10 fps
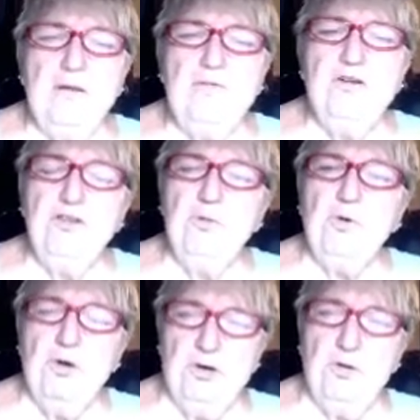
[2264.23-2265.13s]
fish that
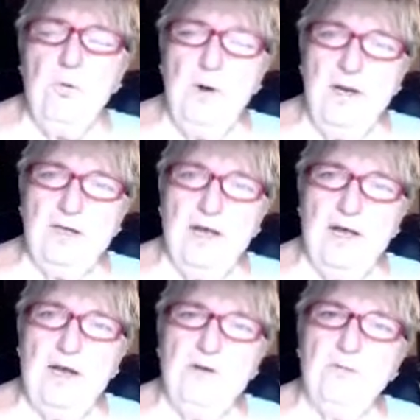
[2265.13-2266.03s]
were under white
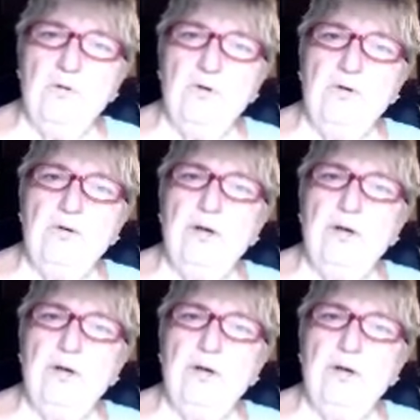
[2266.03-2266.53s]
light or